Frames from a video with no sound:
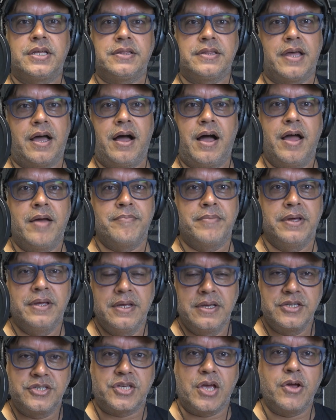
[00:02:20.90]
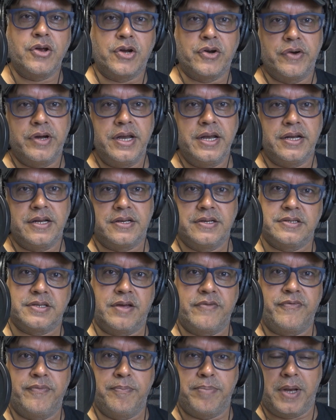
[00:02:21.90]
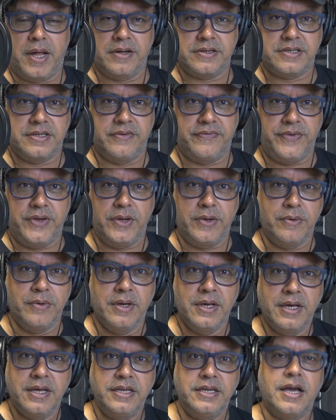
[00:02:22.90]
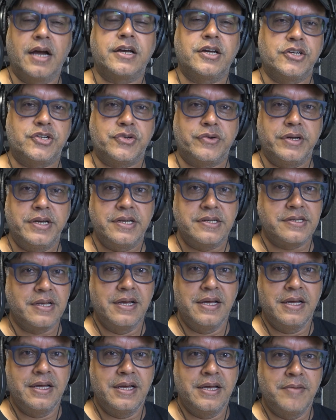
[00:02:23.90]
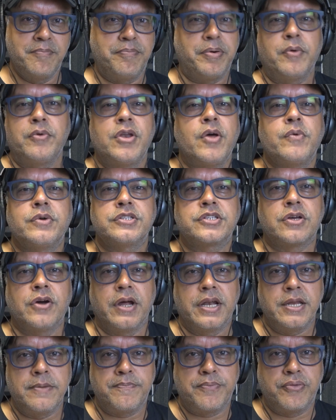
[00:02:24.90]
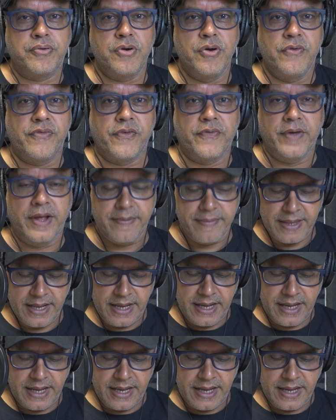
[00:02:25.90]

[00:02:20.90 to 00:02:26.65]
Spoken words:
that I'm so green because I've planted a few yucca trees, but no one's got any proof of it.